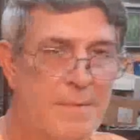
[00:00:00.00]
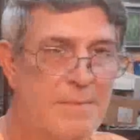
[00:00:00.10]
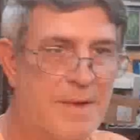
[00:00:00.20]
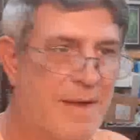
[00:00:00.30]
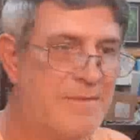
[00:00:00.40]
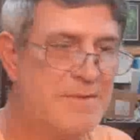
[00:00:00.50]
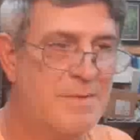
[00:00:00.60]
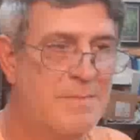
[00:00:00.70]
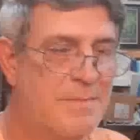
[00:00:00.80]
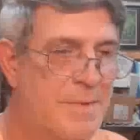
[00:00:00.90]
Knives
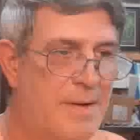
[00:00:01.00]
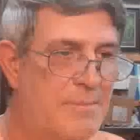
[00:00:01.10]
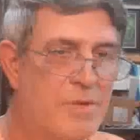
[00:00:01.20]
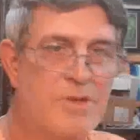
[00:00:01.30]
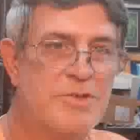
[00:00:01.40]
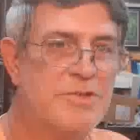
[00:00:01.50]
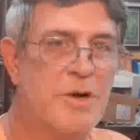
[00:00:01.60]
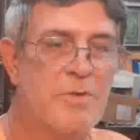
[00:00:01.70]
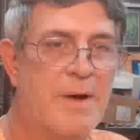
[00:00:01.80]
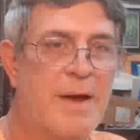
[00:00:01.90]
and brushes
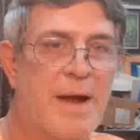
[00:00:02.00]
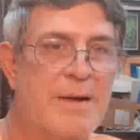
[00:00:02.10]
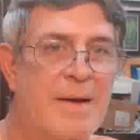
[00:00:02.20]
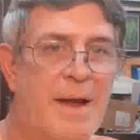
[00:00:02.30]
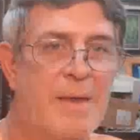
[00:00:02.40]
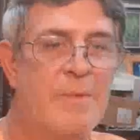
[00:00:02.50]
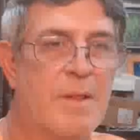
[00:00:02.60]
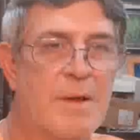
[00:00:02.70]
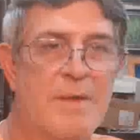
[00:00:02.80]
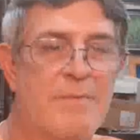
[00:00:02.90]
go right hand in hand with
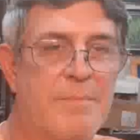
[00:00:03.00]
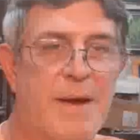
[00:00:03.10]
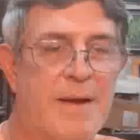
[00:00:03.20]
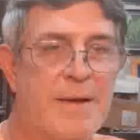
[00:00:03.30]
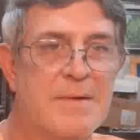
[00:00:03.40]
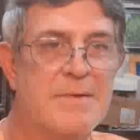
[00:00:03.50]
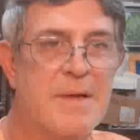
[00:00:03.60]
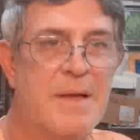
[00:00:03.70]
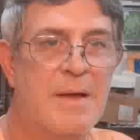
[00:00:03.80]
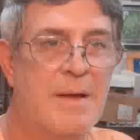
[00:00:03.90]
a lot of paintings.
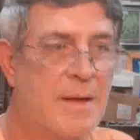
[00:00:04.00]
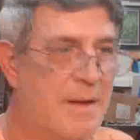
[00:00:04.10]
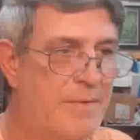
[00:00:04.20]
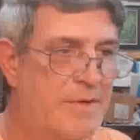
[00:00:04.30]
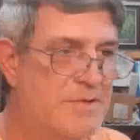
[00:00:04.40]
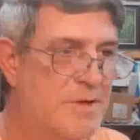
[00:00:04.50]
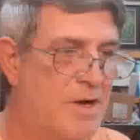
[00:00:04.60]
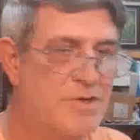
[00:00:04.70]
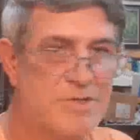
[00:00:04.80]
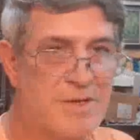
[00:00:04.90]
It's
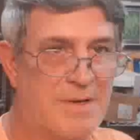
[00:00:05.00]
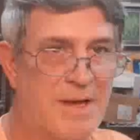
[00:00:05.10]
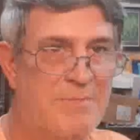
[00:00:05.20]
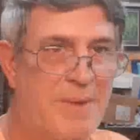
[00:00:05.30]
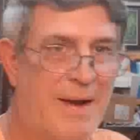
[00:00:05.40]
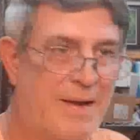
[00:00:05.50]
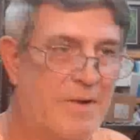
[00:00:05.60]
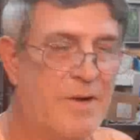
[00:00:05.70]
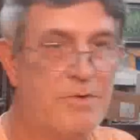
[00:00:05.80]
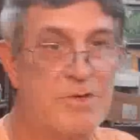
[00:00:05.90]
not just a knife painting.
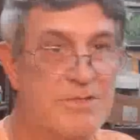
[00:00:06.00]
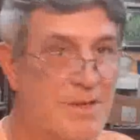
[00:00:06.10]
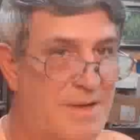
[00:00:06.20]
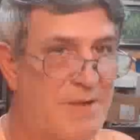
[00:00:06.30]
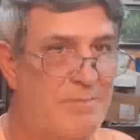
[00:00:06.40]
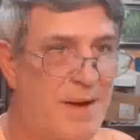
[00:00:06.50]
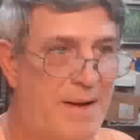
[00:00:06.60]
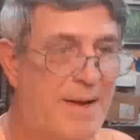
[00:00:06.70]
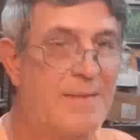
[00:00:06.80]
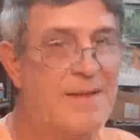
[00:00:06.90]
You can do just a knife
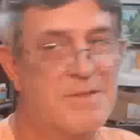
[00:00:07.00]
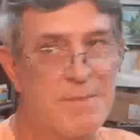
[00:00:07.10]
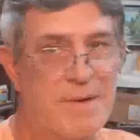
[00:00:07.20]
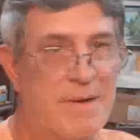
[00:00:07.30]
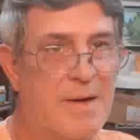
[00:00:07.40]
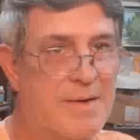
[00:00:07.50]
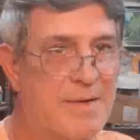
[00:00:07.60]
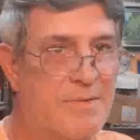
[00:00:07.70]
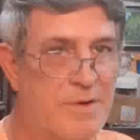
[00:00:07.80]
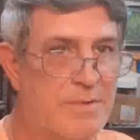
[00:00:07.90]
painting, and that's going to be a
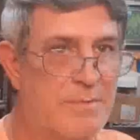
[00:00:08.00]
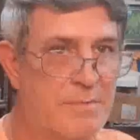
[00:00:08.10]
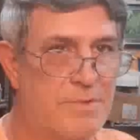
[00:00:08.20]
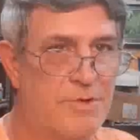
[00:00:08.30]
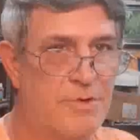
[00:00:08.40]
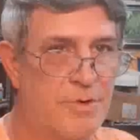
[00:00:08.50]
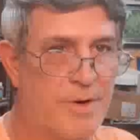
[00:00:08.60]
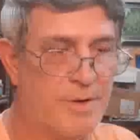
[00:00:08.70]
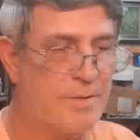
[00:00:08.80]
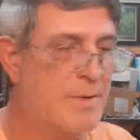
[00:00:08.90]
different
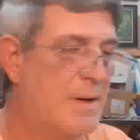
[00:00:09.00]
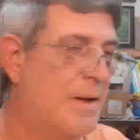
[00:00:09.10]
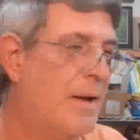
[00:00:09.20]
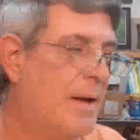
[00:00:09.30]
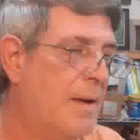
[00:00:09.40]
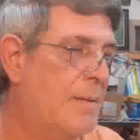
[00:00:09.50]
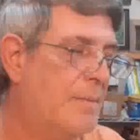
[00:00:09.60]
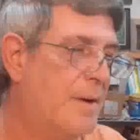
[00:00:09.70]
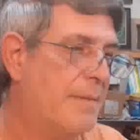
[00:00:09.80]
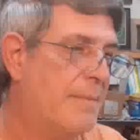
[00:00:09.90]
tutorial.
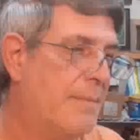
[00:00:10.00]
But